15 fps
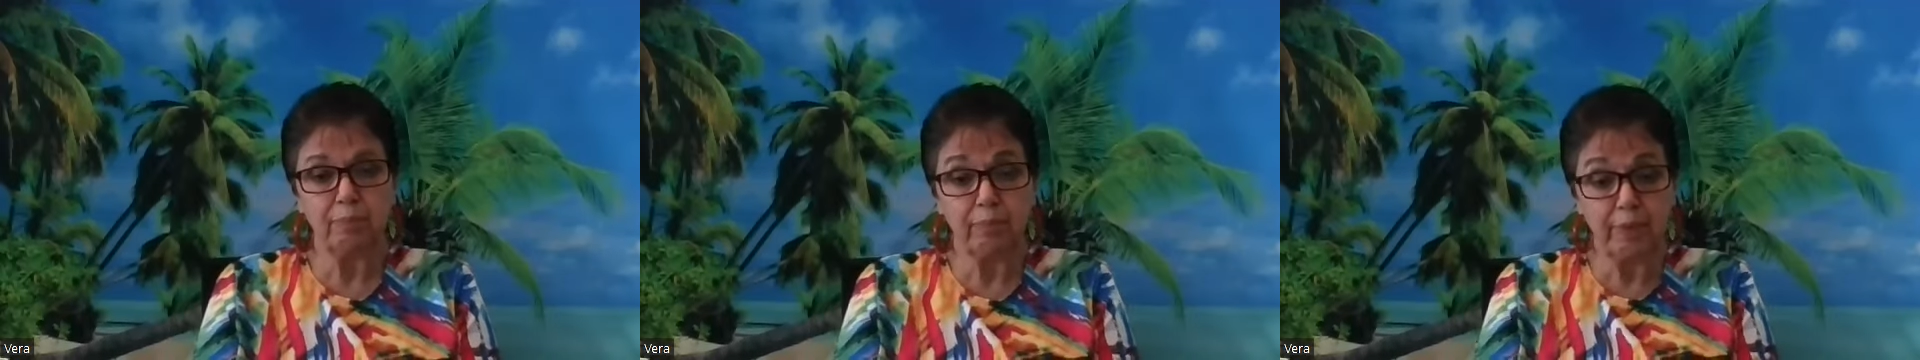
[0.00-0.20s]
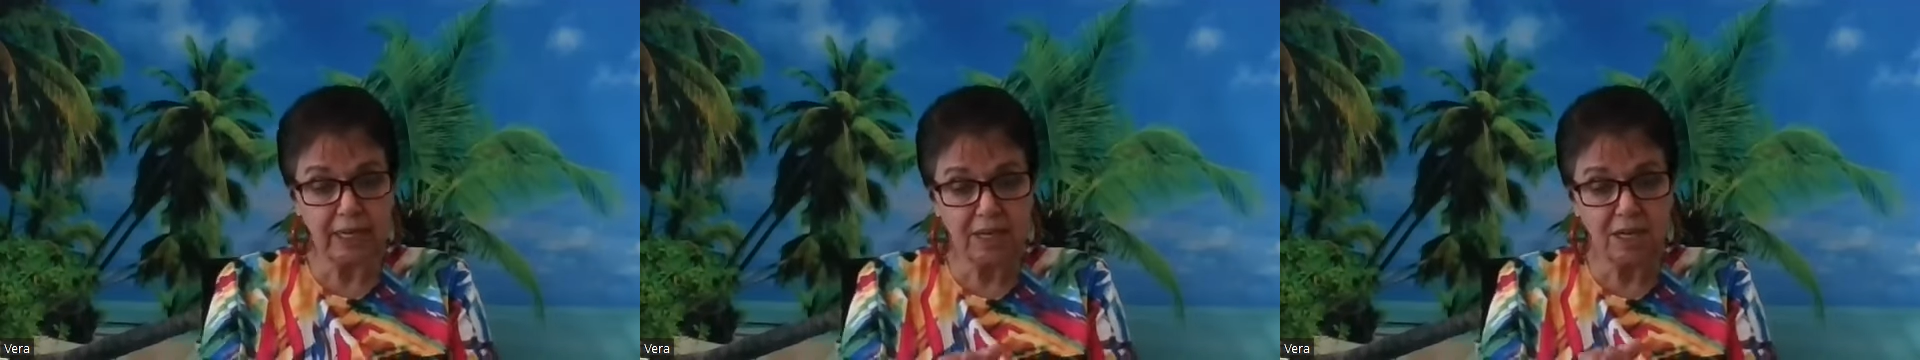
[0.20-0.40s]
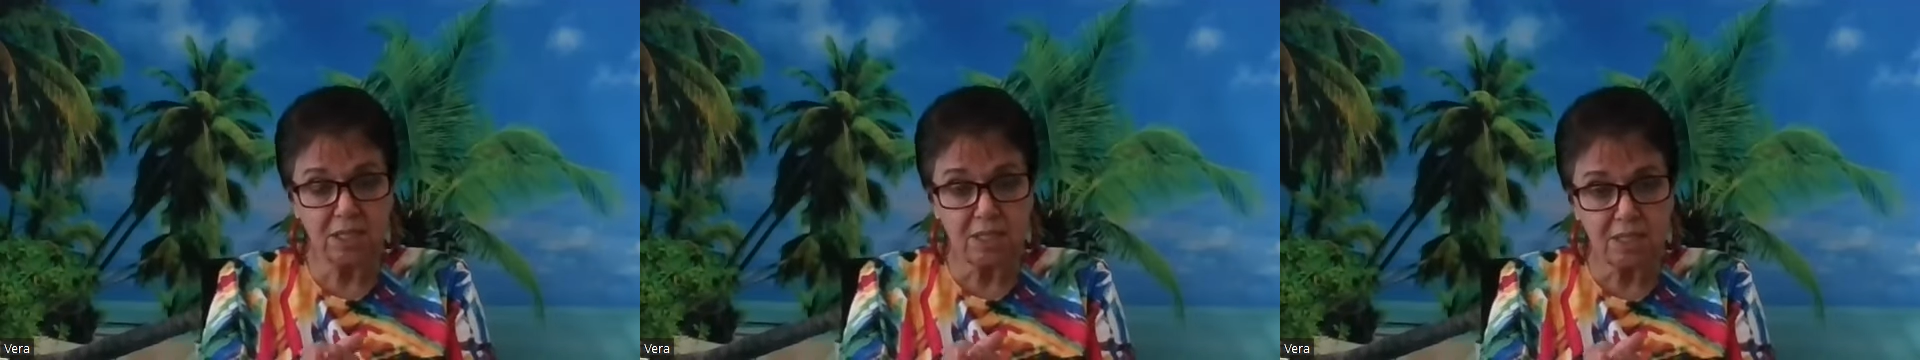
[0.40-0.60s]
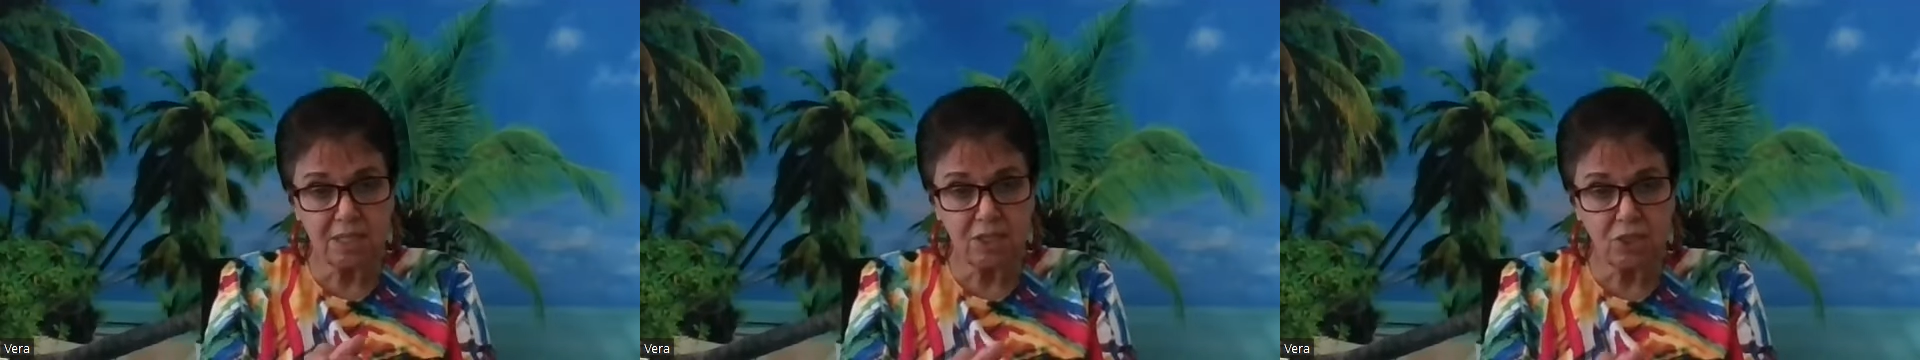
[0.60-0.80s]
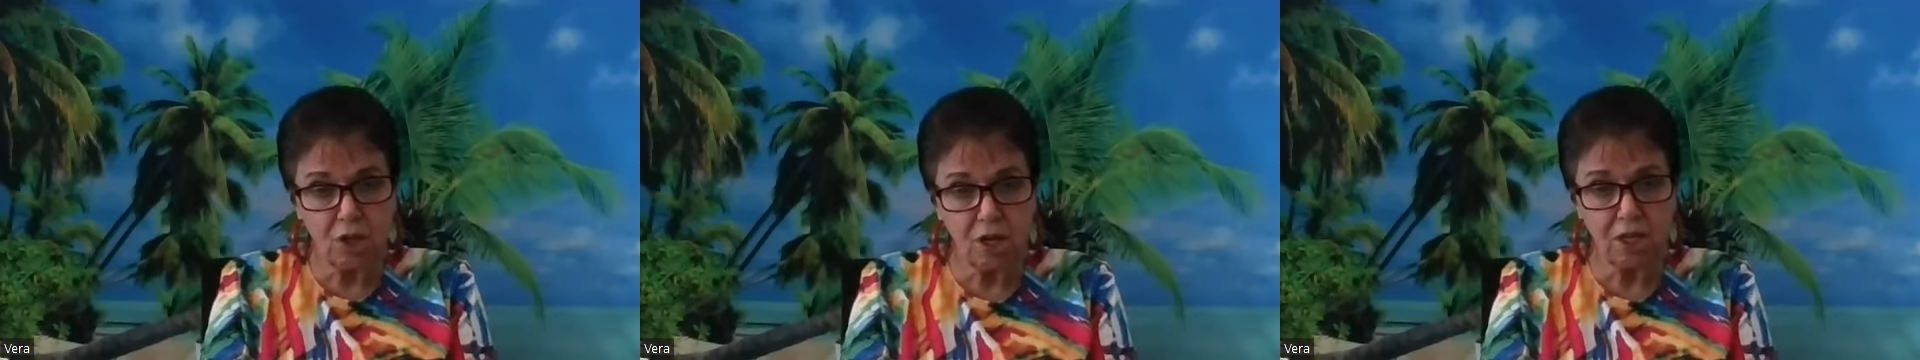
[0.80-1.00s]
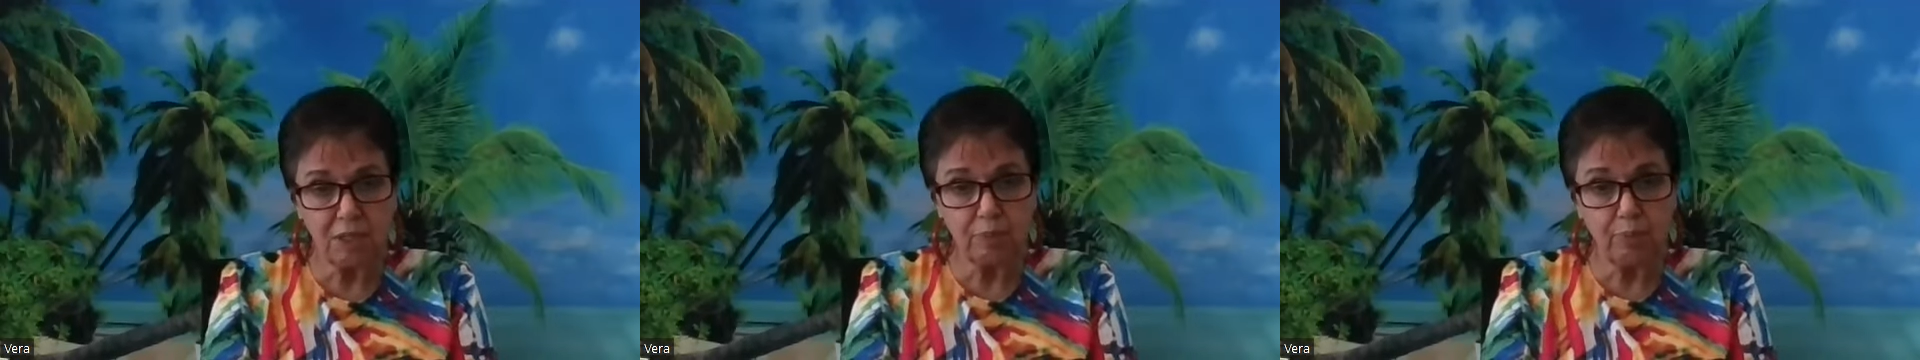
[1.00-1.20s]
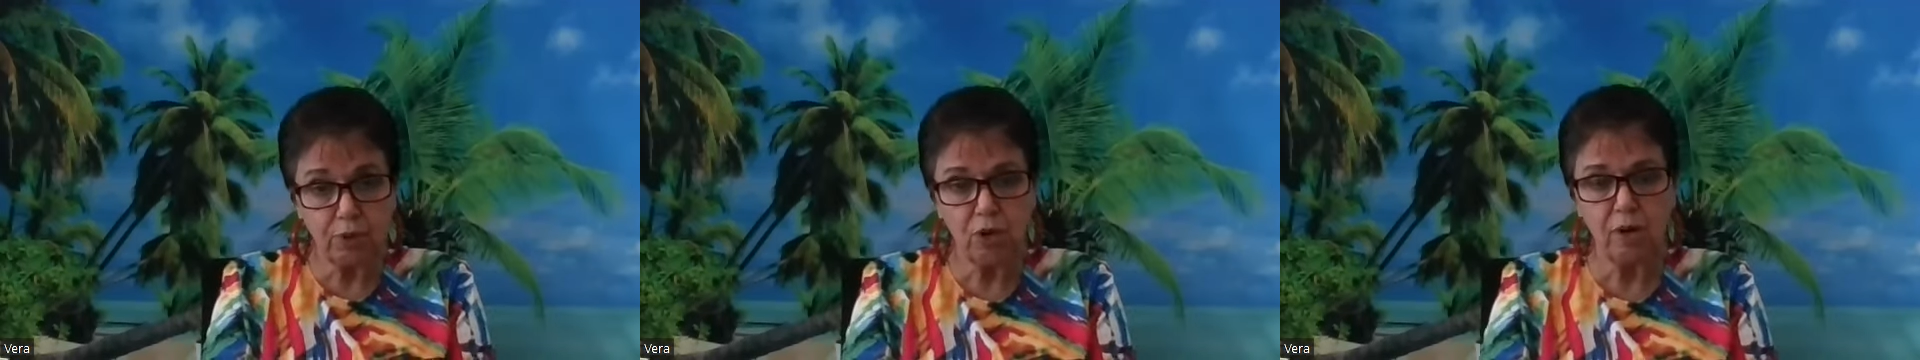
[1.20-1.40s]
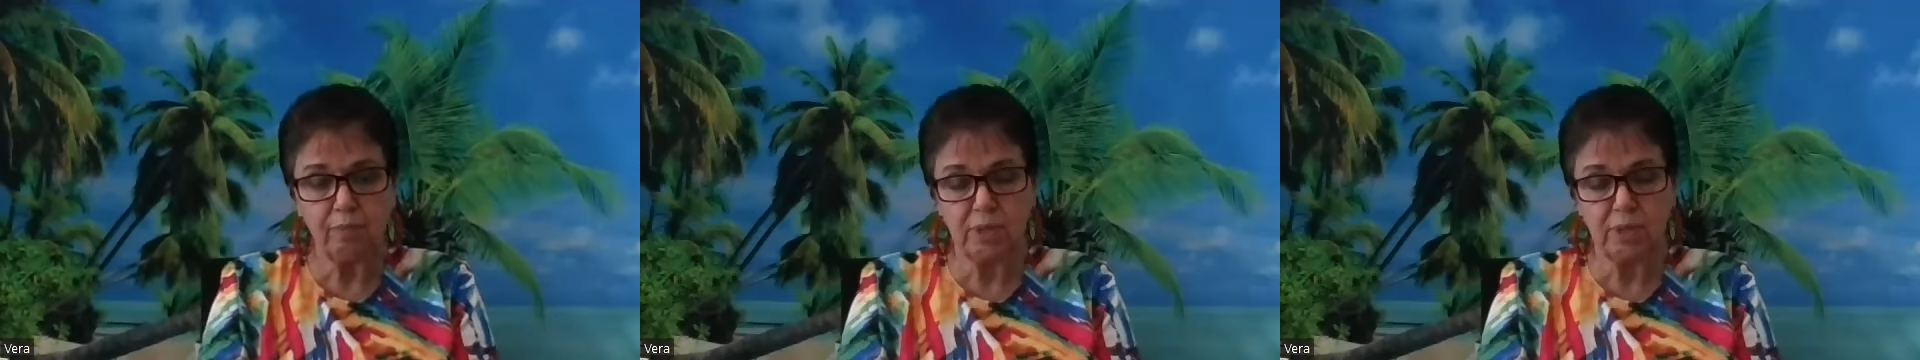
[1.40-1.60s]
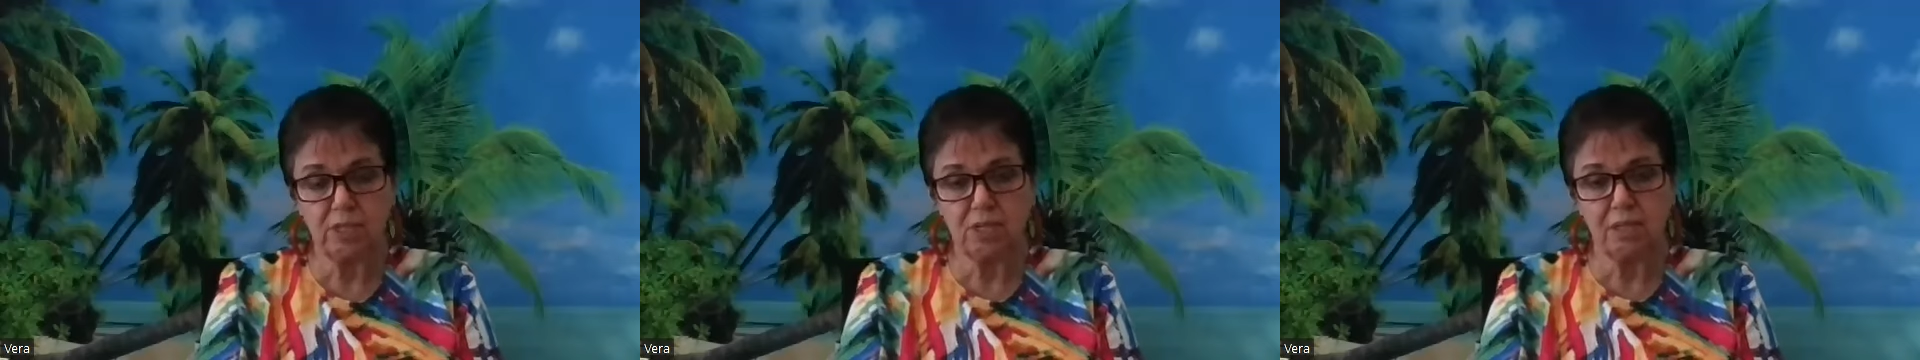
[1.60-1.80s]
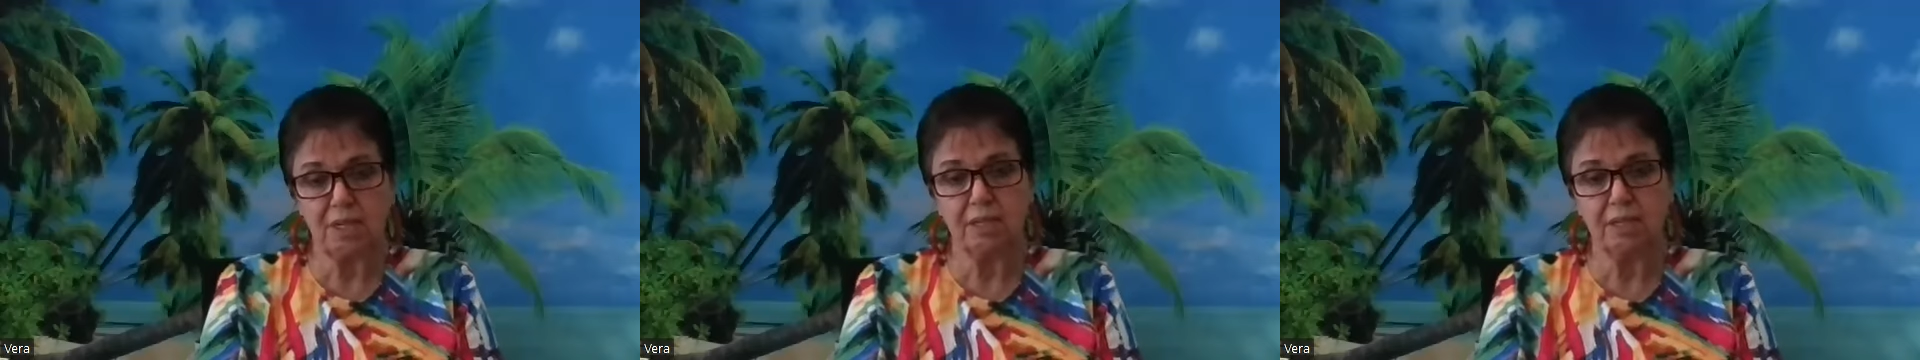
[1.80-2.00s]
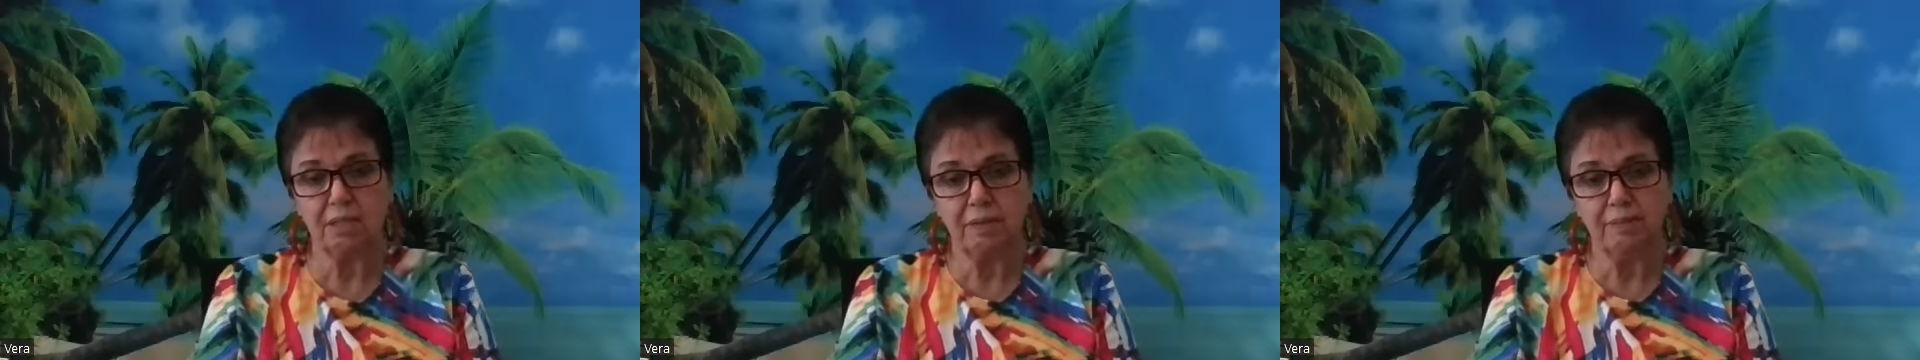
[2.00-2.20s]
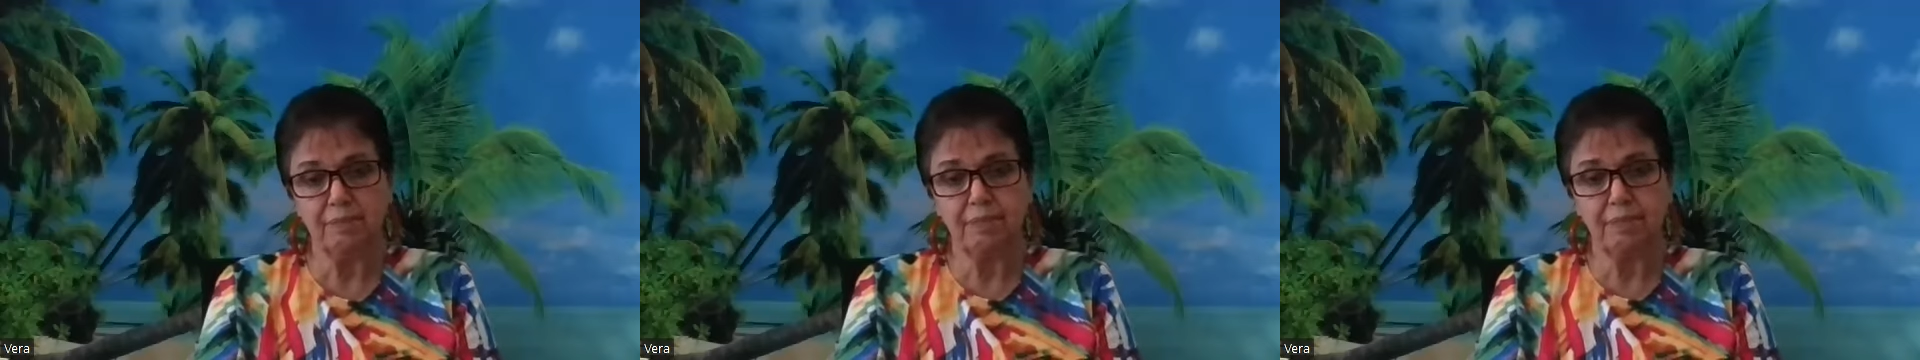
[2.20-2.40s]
because God promised that.